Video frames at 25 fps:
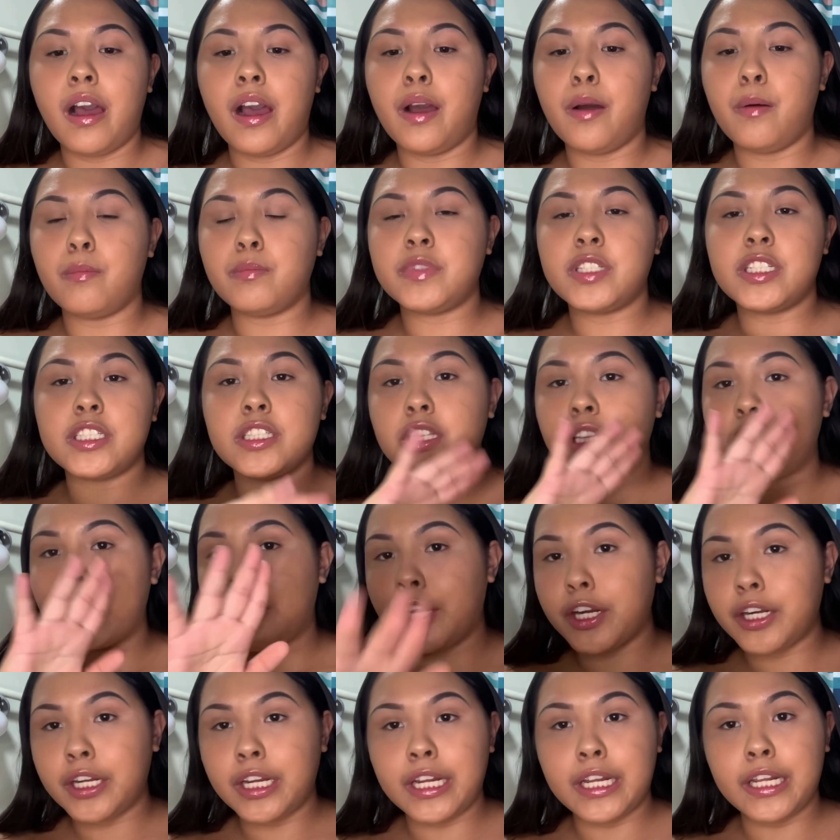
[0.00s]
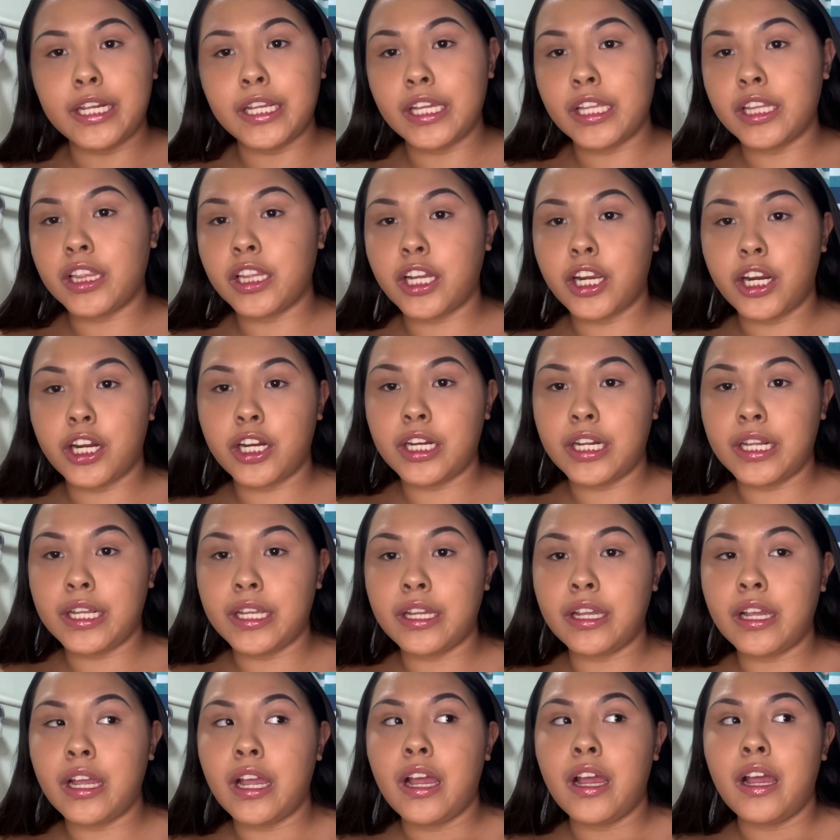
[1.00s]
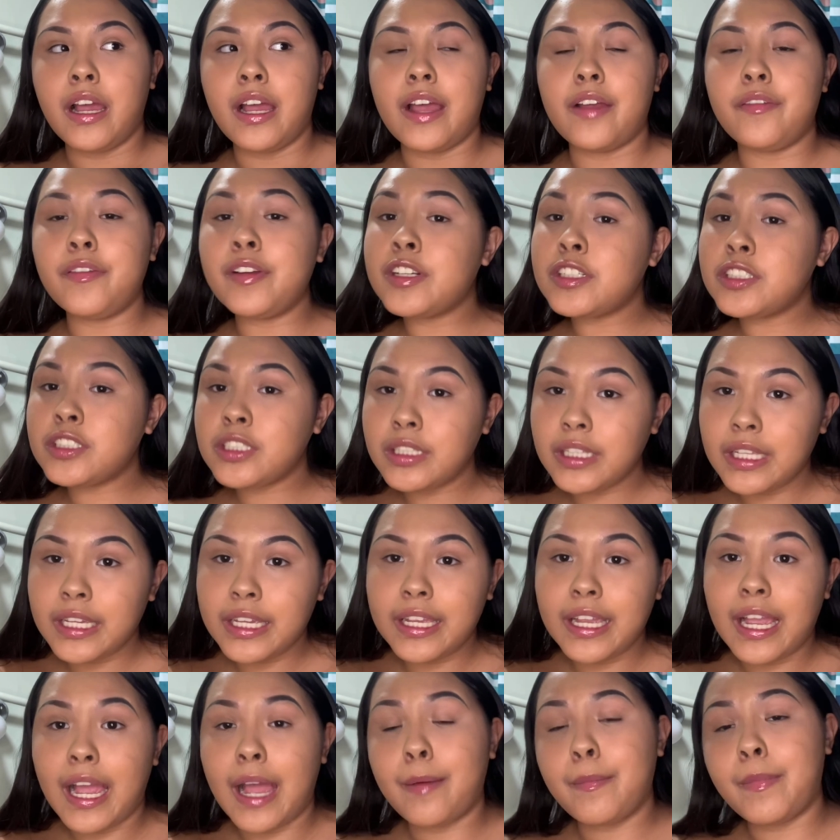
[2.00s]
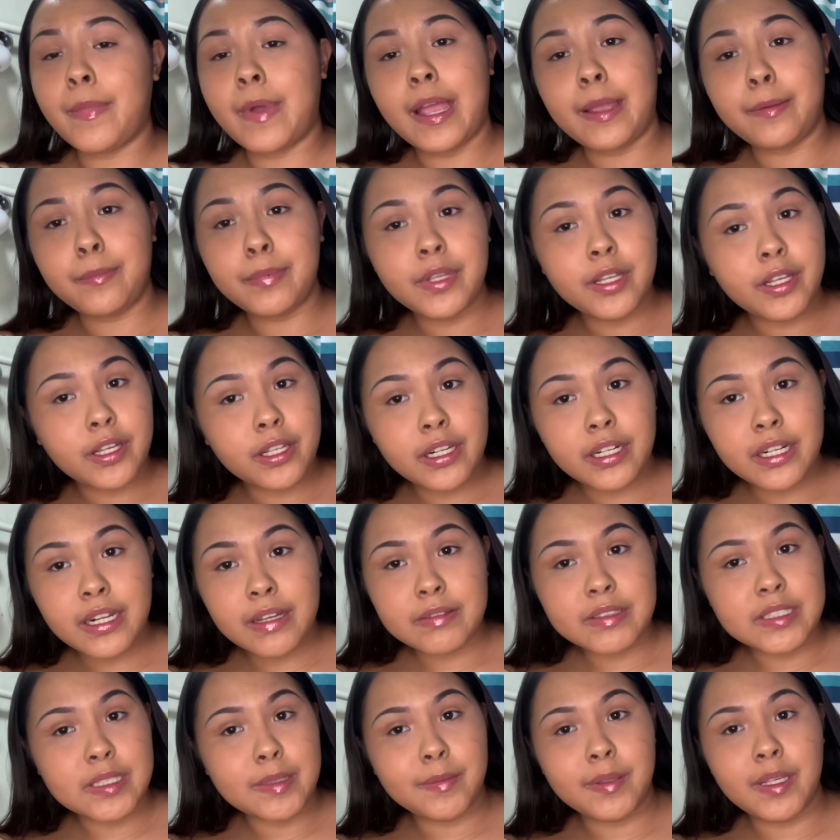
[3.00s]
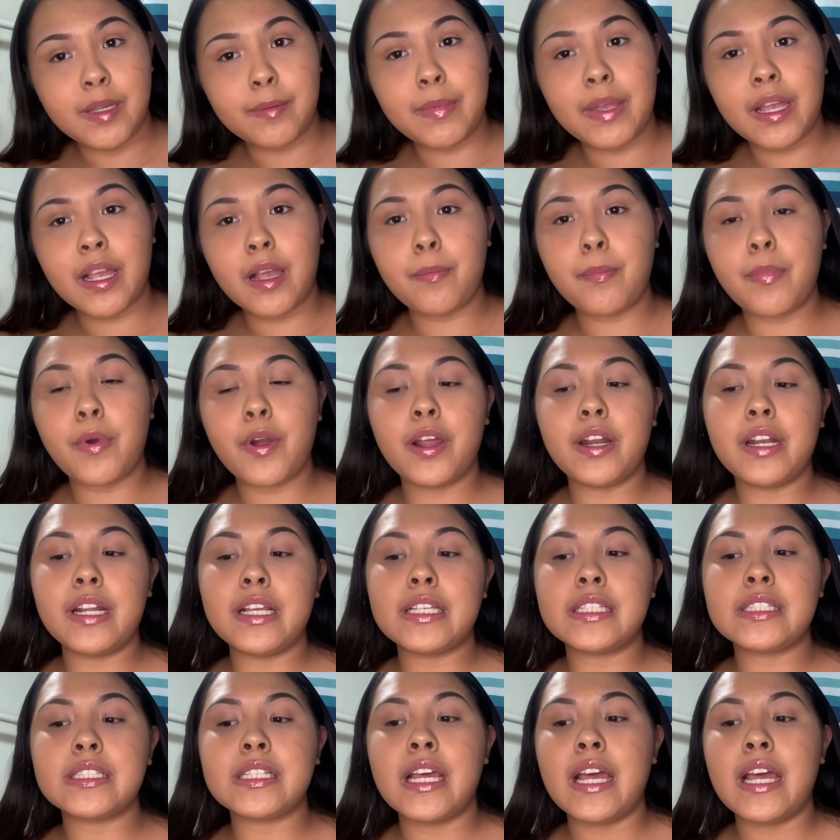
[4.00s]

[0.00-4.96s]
just learning and learning. Eventually I might be good enough to be a makeup artist.